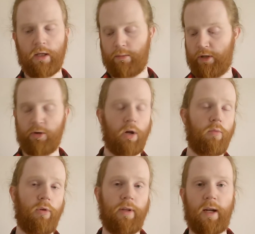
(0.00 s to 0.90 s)
but
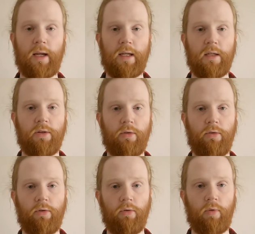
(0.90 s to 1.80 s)
not one that I need to
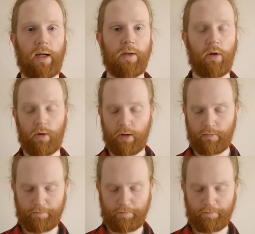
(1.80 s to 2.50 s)
do right now.